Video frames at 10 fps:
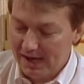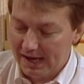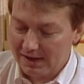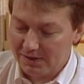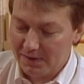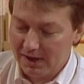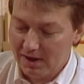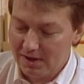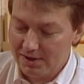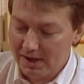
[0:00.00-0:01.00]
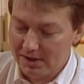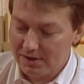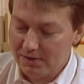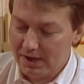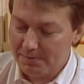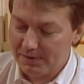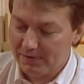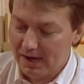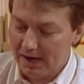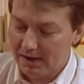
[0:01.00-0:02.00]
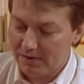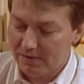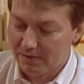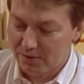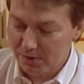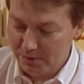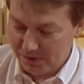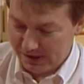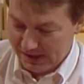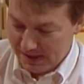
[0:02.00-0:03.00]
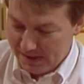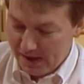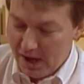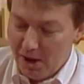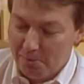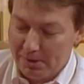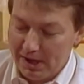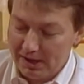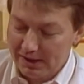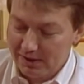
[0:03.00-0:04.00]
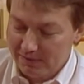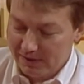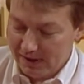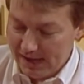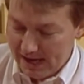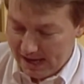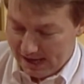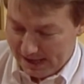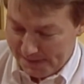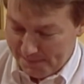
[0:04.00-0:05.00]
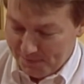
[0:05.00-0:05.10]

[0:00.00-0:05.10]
Add three large eggs, two cups fried drute, Beat until very high.